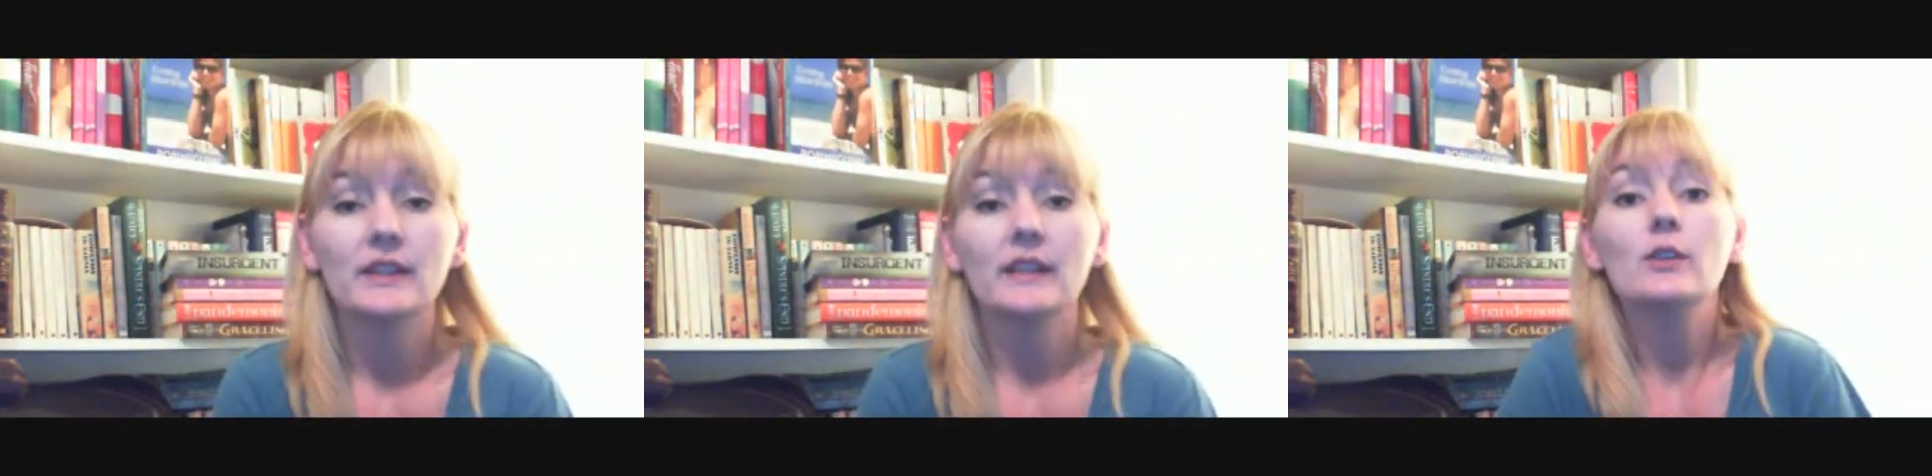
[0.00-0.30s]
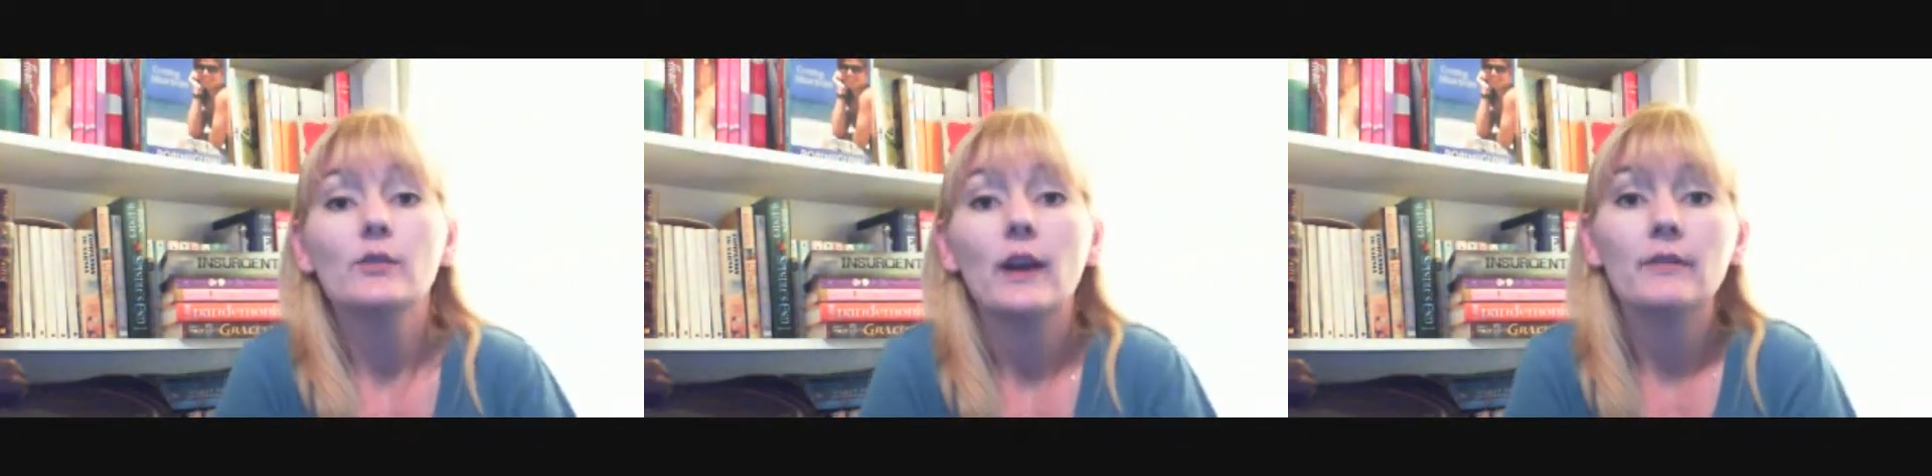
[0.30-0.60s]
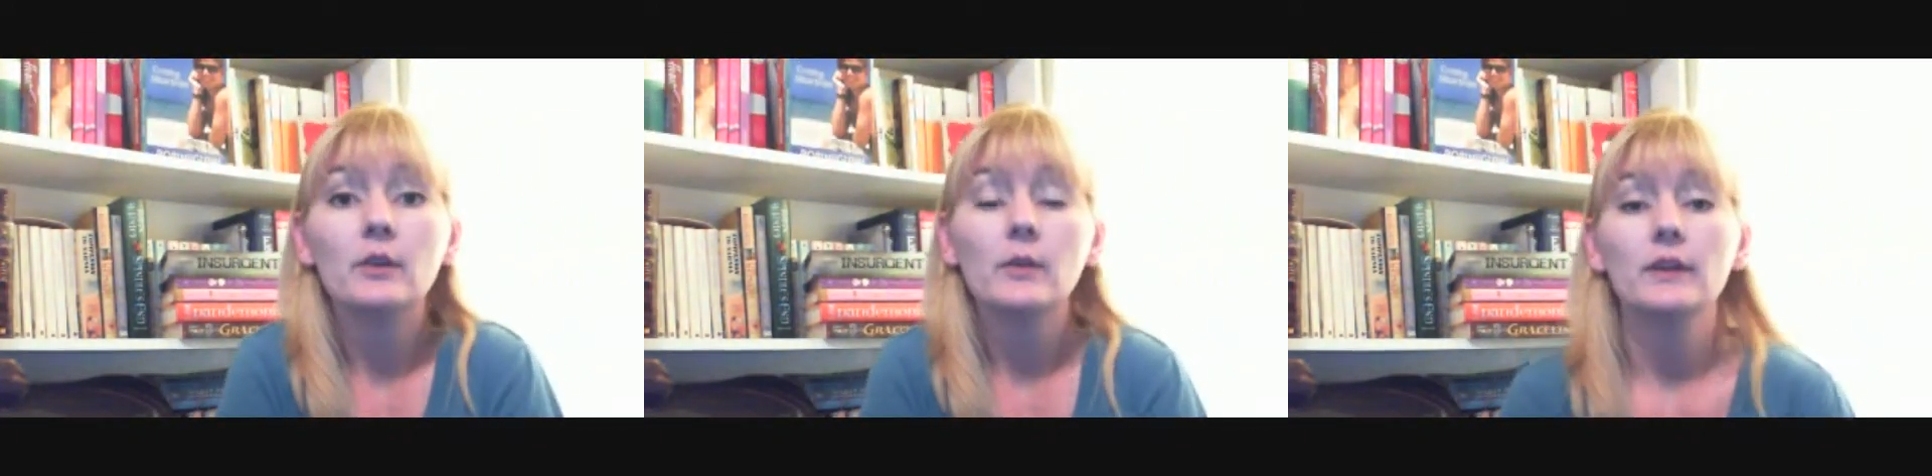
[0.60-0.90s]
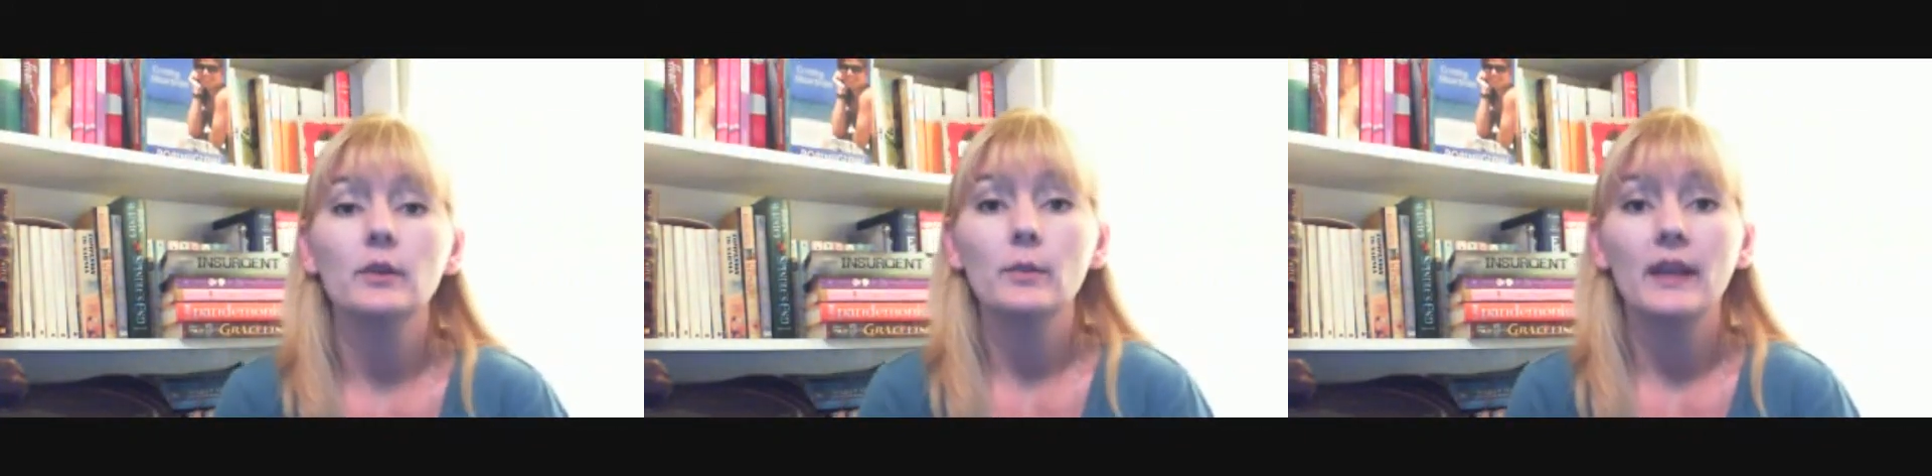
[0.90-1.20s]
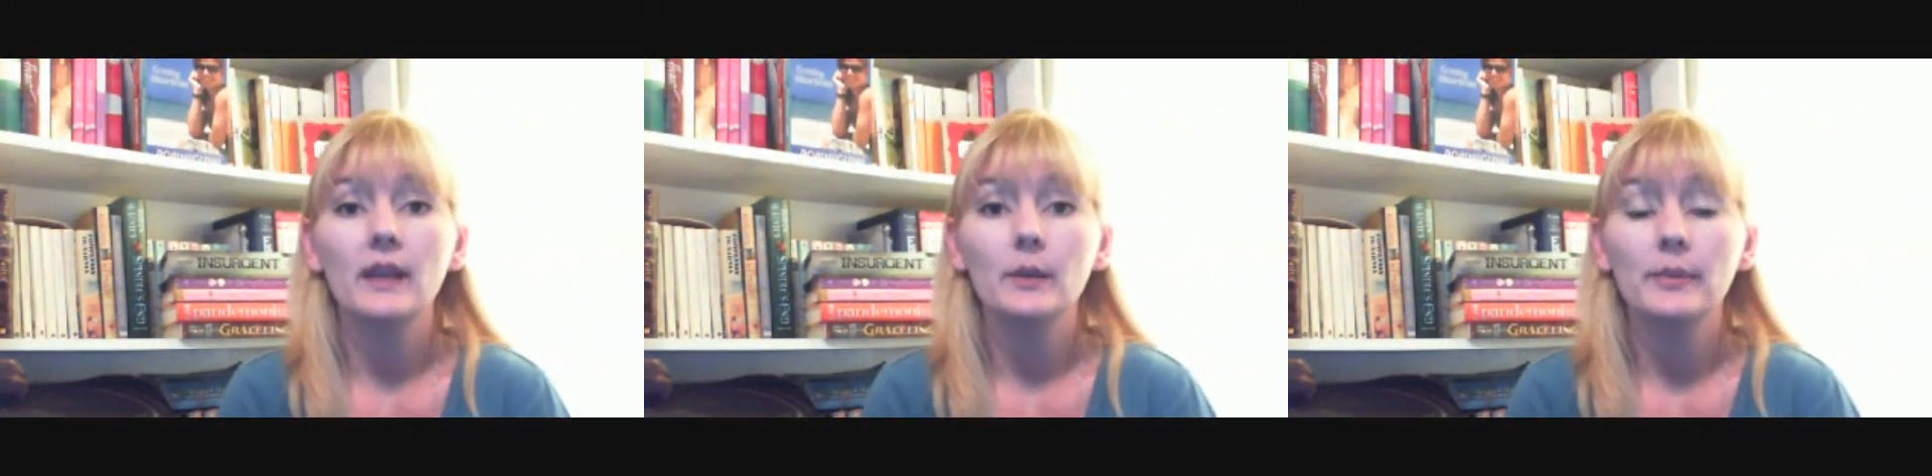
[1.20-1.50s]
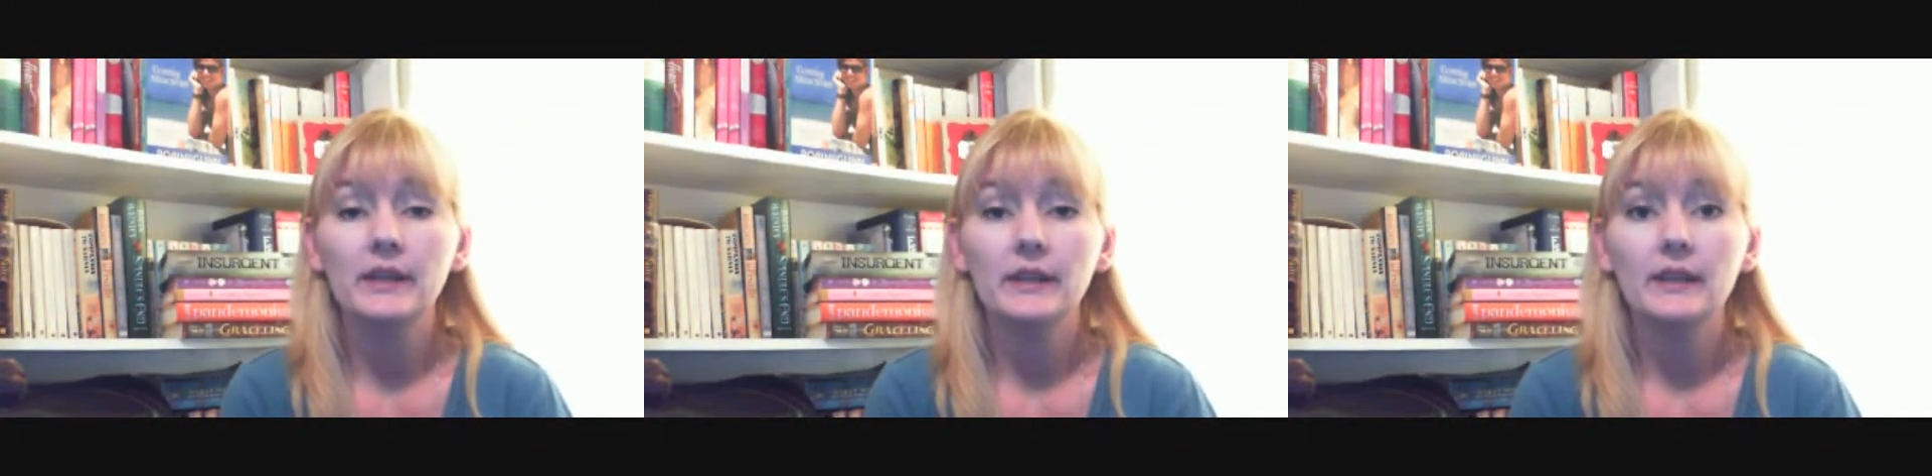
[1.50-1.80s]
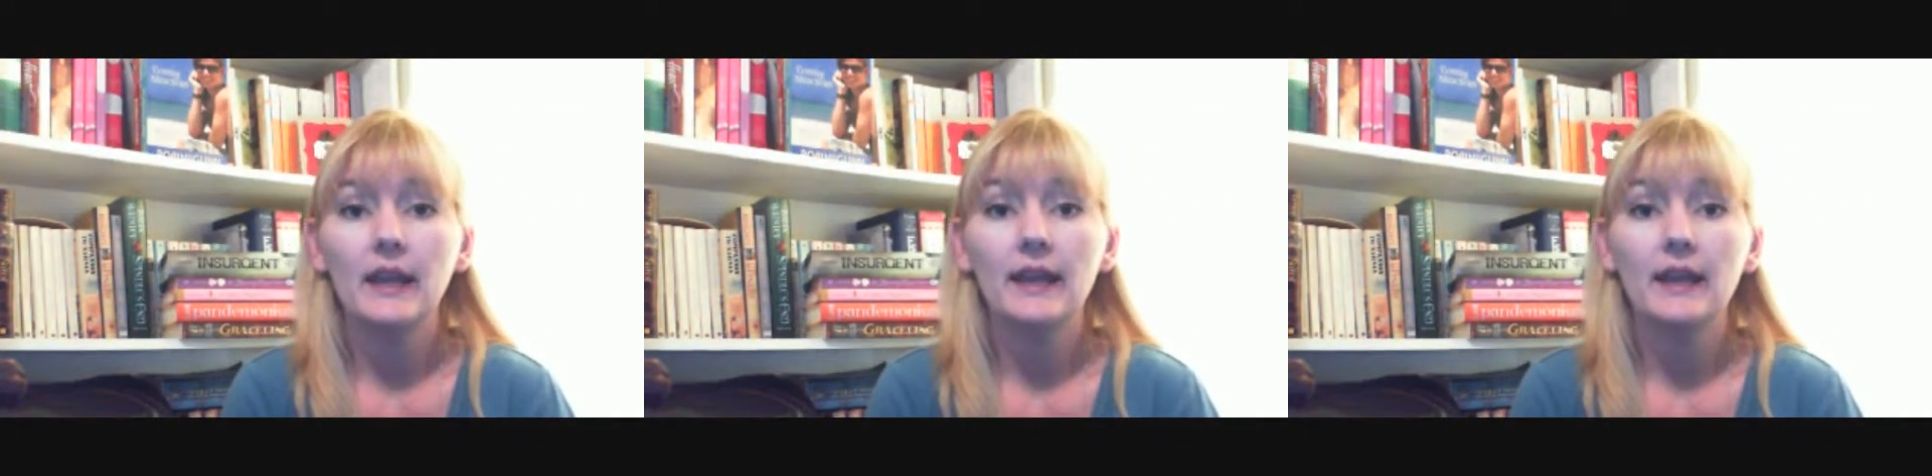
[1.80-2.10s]
Thank you for everyone who made
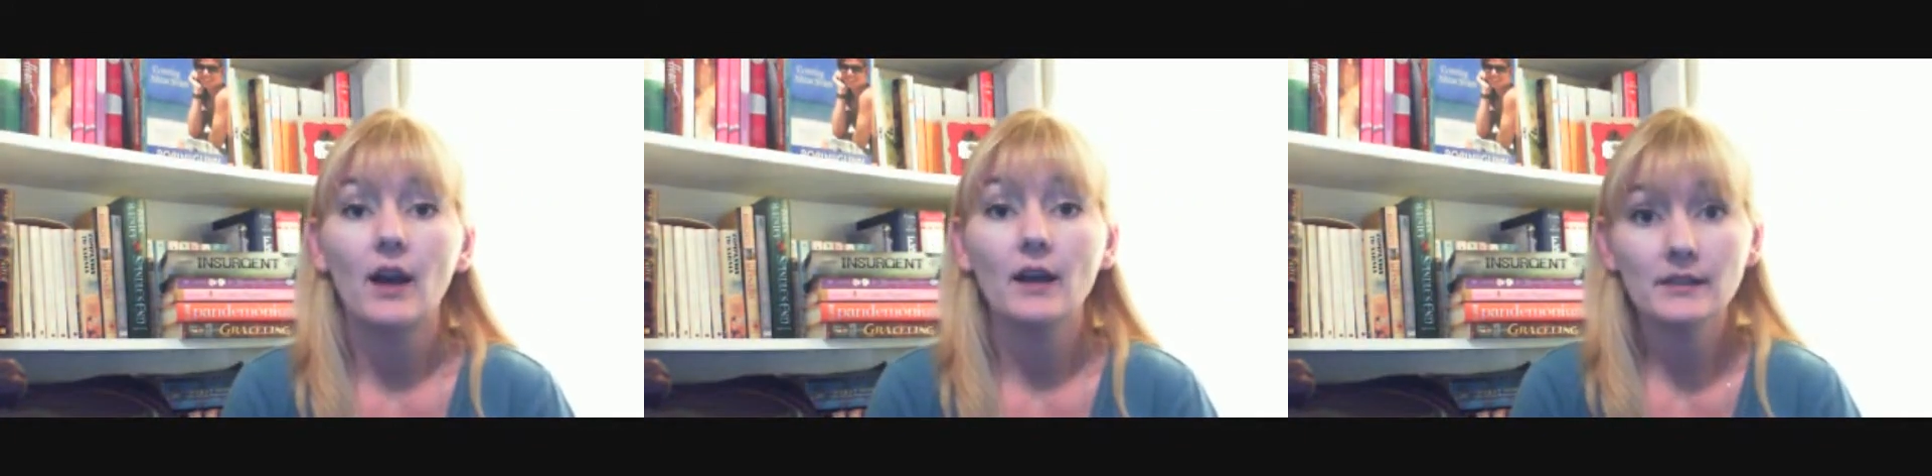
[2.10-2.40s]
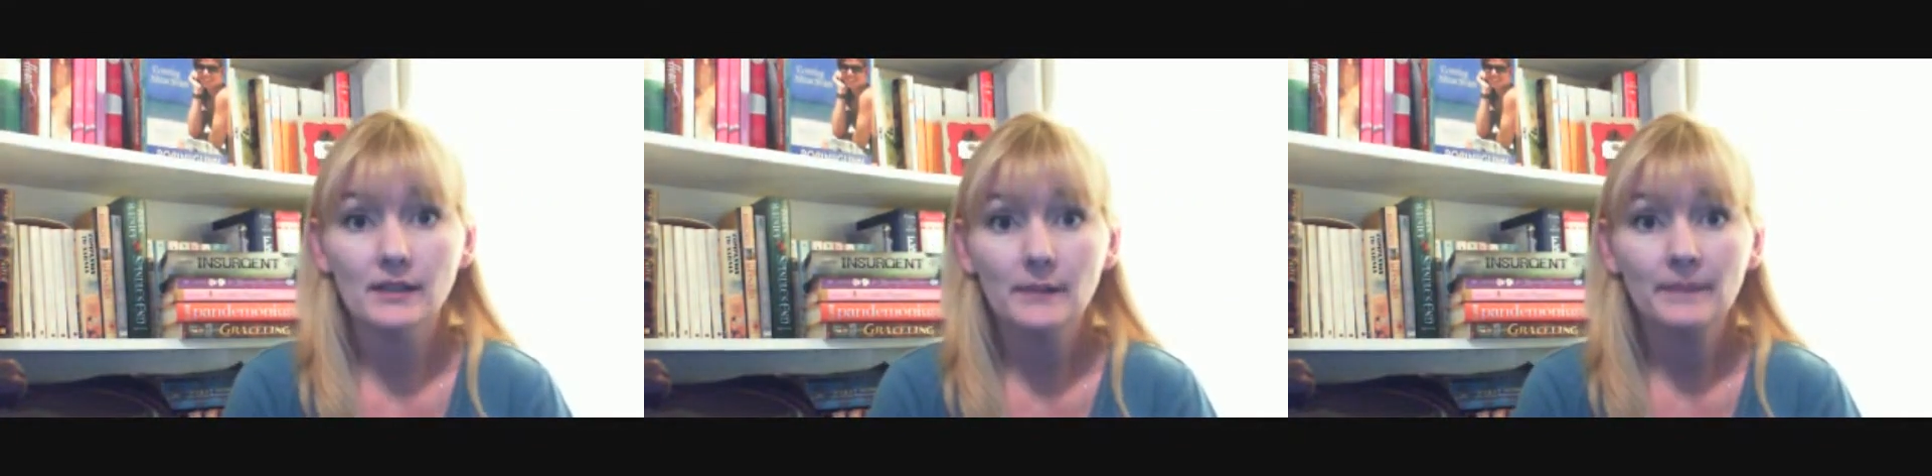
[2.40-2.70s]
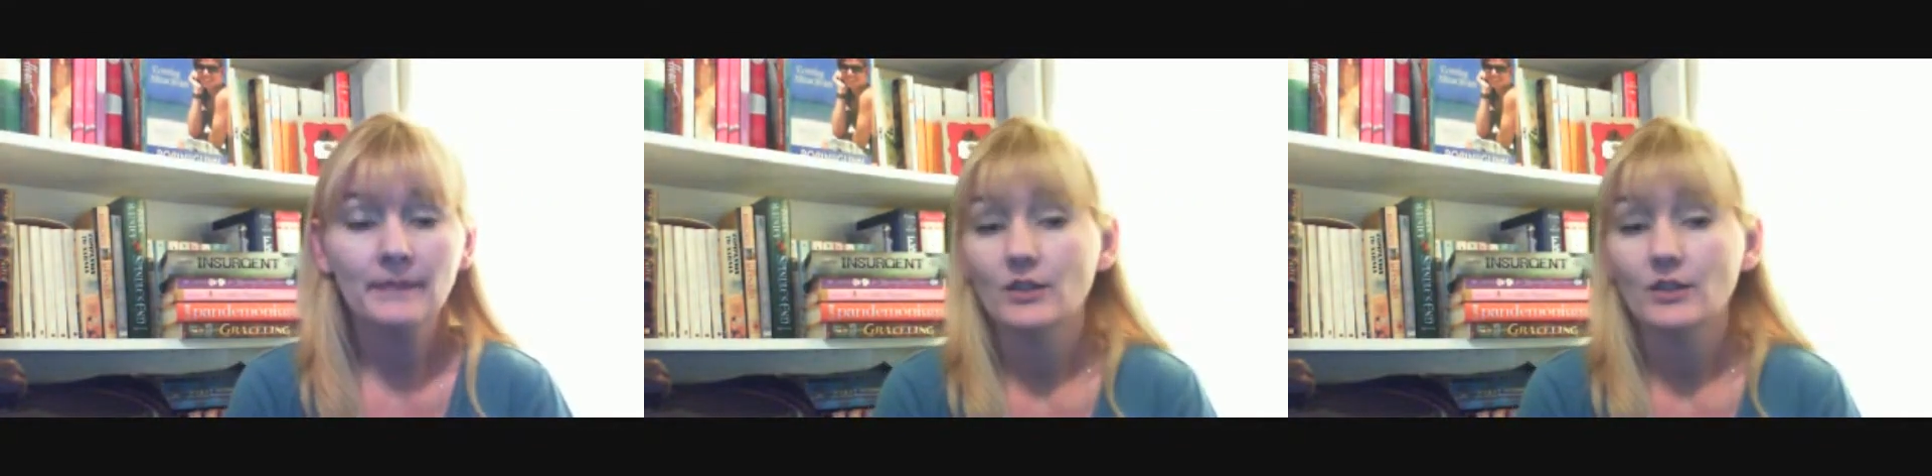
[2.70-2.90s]
BEA awesome.